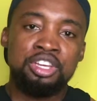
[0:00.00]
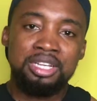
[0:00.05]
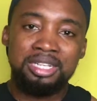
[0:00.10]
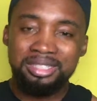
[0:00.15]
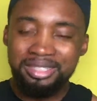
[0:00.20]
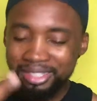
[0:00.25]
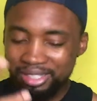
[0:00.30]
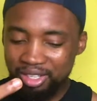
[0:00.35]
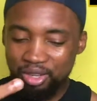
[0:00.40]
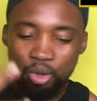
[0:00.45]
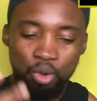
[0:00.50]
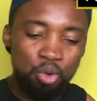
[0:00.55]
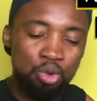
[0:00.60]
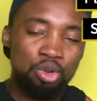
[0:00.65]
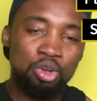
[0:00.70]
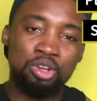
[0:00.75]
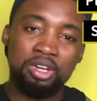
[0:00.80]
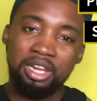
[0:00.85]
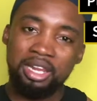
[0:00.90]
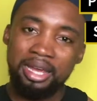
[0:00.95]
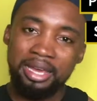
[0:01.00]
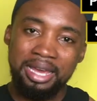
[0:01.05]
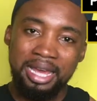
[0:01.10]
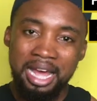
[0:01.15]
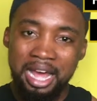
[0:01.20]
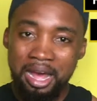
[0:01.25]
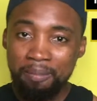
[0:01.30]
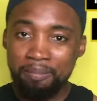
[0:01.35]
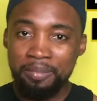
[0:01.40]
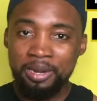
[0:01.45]
there's a whole lot like
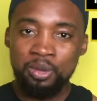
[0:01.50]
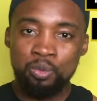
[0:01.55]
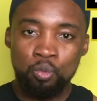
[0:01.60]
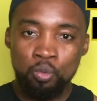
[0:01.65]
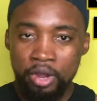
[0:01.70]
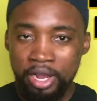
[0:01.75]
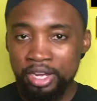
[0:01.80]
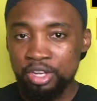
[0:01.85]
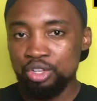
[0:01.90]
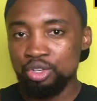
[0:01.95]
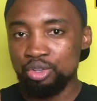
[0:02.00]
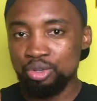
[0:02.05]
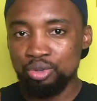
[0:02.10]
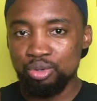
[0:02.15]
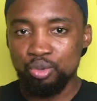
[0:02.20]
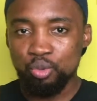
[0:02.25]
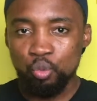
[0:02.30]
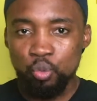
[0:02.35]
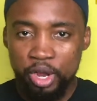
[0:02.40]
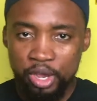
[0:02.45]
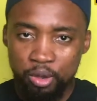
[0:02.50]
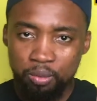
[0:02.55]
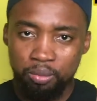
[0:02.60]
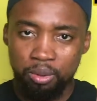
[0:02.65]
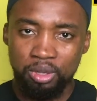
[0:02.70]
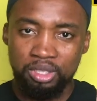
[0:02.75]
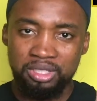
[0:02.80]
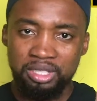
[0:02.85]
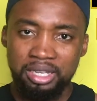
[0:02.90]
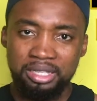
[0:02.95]
happening when you wear your
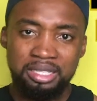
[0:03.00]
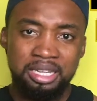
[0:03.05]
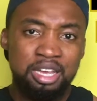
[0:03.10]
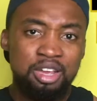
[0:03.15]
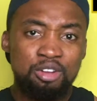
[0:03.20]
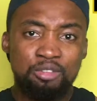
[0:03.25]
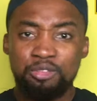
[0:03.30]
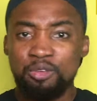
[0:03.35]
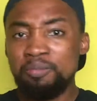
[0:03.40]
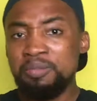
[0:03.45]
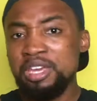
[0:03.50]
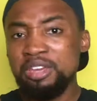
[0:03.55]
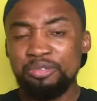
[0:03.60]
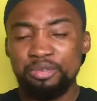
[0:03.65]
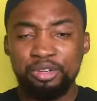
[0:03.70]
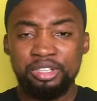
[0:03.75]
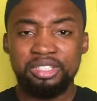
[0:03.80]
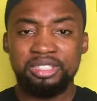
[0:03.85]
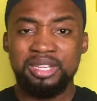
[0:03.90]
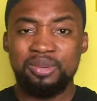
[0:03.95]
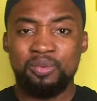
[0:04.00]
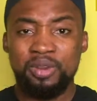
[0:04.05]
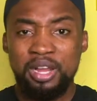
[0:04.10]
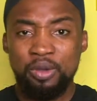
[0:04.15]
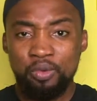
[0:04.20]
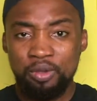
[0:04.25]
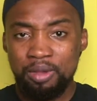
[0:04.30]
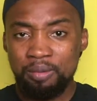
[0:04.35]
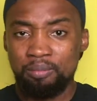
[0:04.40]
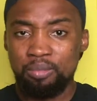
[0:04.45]
boxers. For me, for instance, when I
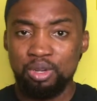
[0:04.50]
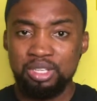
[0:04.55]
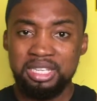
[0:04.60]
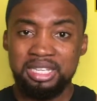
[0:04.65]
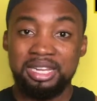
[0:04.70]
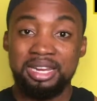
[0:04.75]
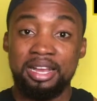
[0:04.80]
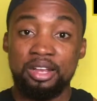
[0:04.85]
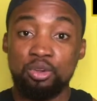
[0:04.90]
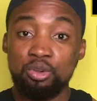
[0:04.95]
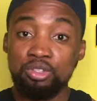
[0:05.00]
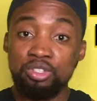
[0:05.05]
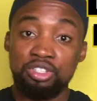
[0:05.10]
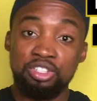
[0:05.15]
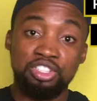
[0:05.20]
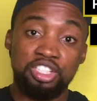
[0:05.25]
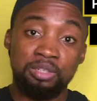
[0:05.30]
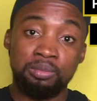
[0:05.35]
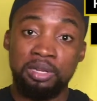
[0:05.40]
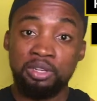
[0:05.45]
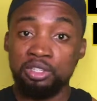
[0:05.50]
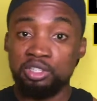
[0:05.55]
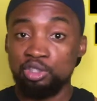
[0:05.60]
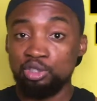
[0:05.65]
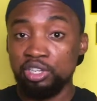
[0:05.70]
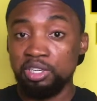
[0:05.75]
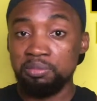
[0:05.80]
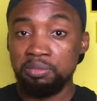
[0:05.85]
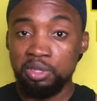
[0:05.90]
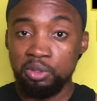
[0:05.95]
wear my boxers and I go to the gym and the
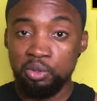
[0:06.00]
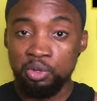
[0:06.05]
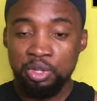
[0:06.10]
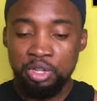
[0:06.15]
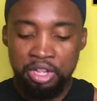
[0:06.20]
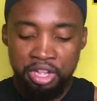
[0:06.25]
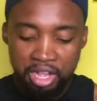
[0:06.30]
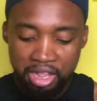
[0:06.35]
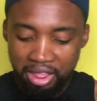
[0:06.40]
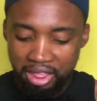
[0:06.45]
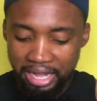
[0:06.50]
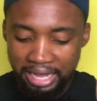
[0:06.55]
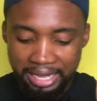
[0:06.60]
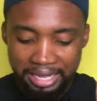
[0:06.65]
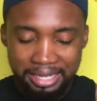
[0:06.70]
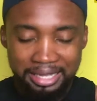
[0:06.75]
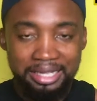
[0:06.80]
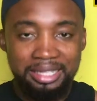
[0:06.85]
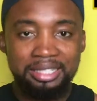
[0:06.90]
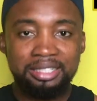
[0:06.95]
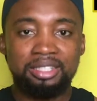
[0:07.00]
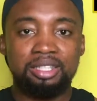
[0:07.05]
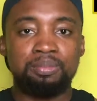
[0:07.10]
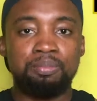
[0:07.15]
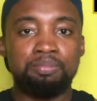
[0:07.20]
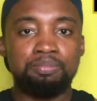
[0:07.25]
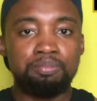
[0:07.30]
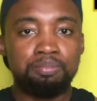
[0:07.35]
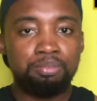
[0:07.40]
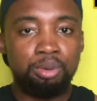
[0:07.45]
treadmill, like the
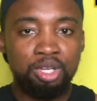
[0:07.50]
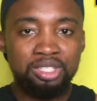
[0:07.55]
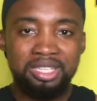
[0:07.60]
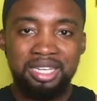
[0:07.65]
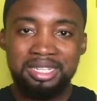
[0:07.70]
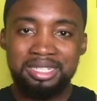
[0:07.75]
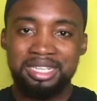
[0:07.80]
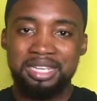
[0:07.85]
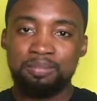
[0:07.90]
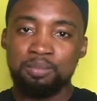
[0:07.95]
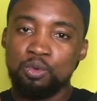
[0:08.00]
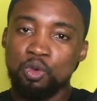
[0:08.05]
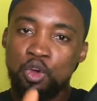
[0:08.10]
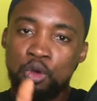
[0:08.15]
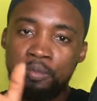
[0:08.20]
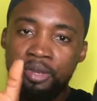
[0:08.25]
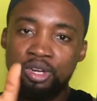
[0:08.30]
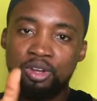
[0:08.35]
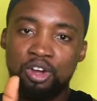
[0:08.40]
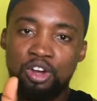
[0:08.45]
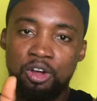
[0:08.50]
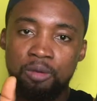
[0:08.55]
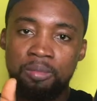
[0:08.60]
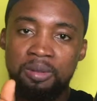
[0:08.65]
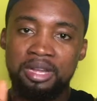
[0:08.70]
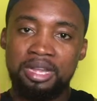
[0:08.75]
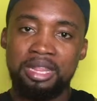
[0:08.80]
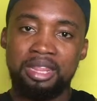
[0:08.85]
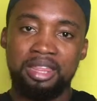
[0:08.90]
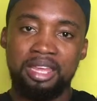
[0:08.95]
boxers keep coming up
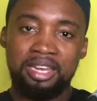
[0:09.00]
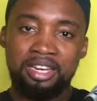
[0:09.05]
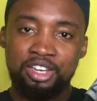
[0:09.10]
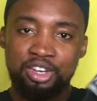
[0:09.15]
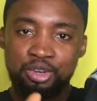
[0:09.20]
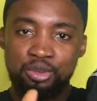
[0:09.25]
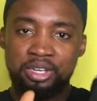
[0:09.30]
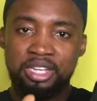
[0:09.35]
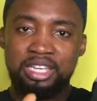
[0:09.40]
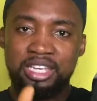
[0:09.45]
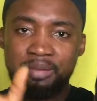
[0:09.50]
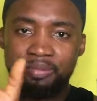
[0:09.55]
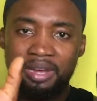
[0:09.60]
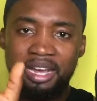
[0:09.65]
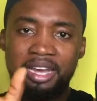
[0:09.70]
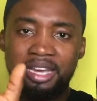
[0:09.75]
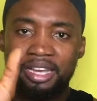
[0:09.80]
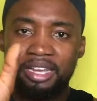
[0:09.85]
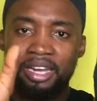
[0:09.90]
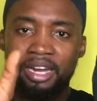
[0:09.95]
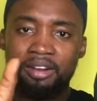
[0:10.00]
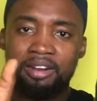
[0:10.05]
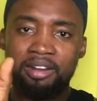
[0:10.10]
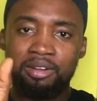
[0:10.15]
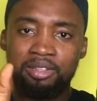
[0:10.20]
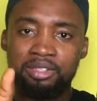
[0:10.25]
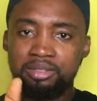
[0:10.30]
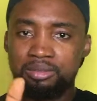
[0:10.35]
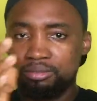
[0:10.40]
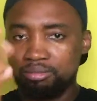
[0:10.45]
and then they keep hanging
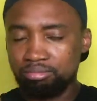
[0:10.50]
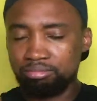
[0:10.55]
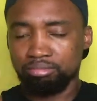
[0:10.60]
around.